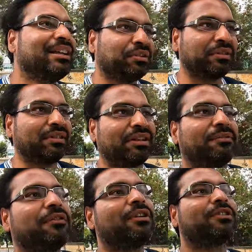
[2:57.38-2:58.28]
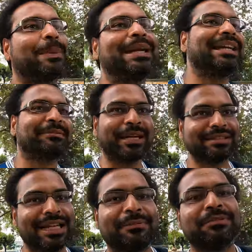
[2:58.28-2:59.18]
So instead of spending my
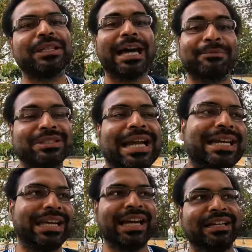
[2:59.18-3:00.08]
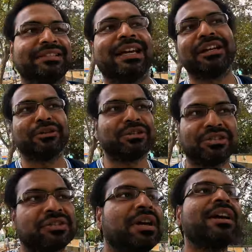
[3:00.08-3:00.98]
time standing, I decided to
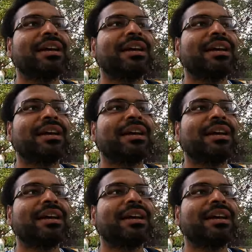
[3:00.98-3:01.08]
just